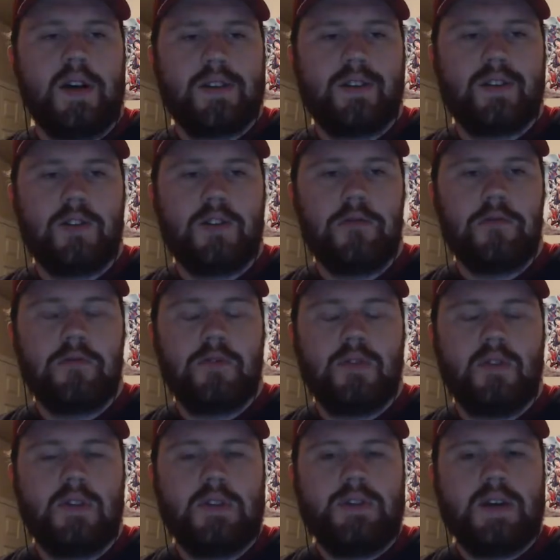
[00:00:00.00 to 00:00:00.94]
so
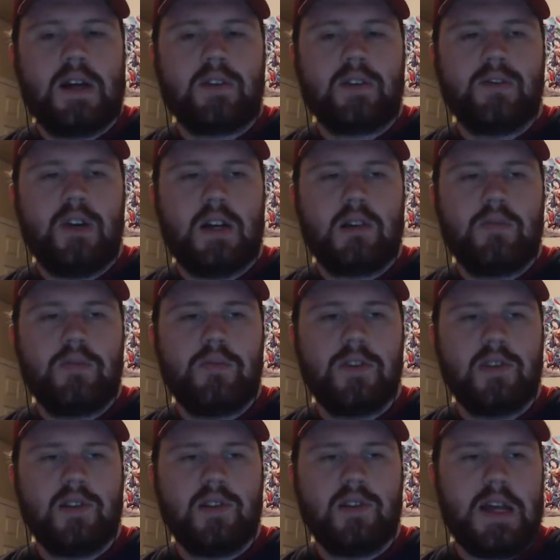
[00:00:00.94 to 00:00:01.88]
Dr.
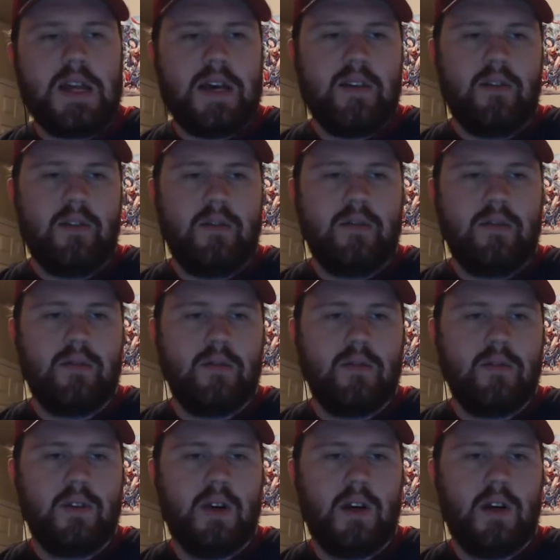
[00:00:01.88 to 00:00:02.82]
Octopus is dead,
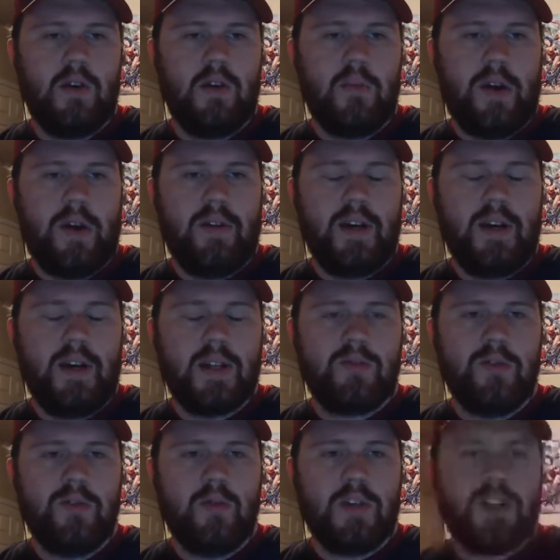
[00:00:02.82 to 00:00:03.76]
and that's
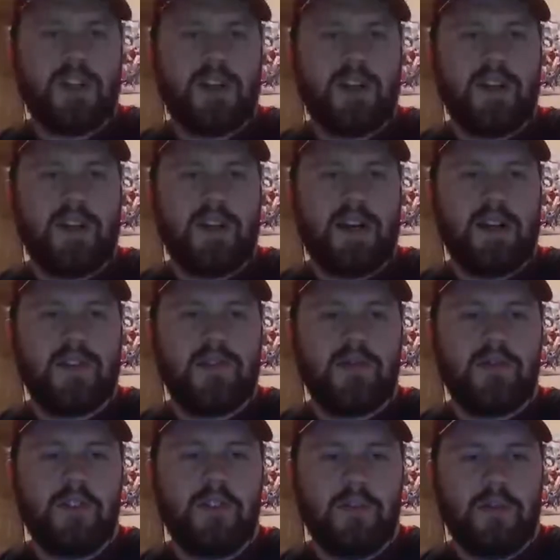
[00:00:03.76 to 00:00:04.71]
pretty much the end of that
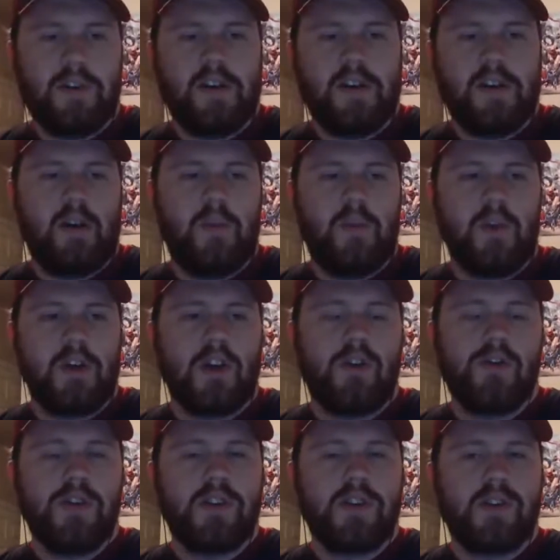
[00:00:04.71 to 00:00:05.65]
story. But I'm going to
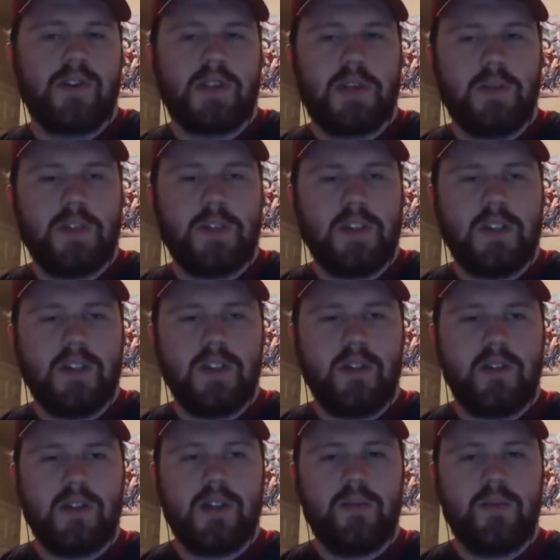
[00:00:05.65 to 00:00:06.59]
go into some of
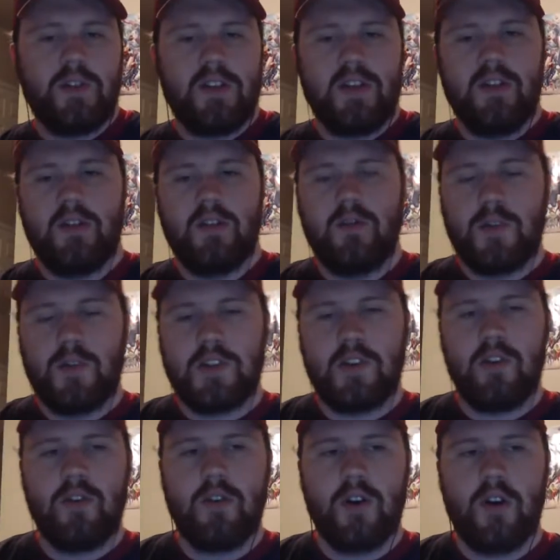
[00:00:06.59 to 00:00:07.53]
the what's
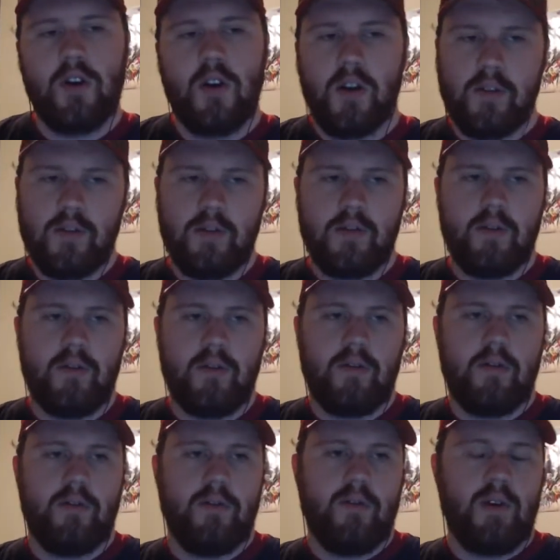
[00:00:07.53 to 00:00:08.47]
going
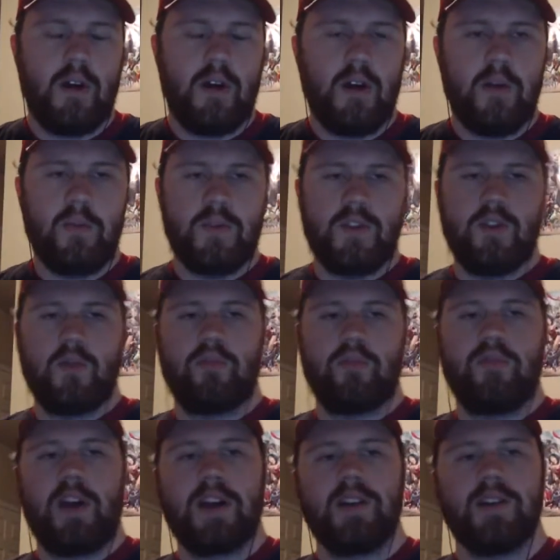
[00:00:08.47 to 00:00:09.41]
on. So the
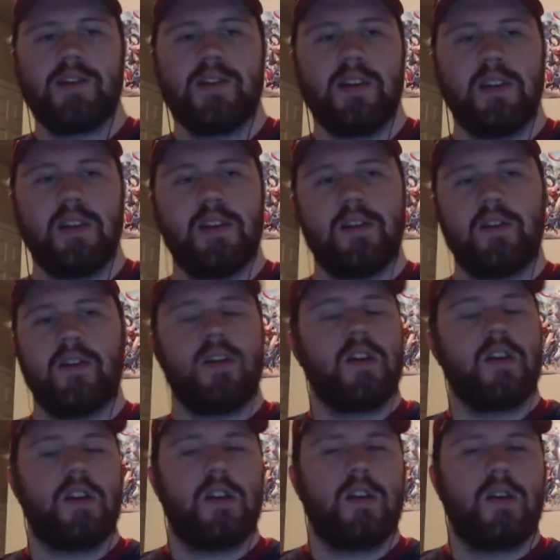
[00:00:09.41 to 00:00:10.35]
pregnancy
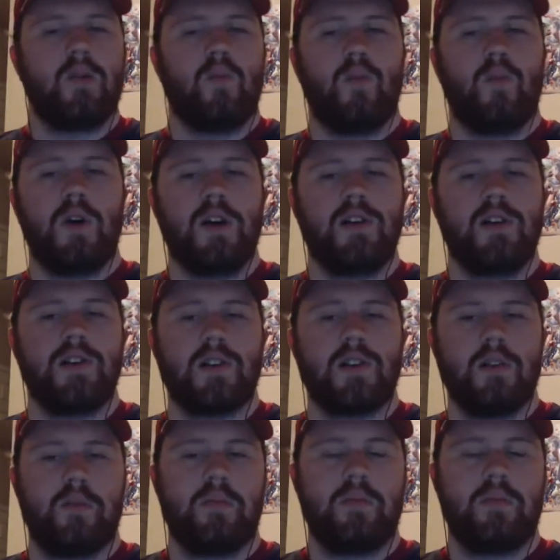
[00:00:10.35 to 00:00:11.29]
was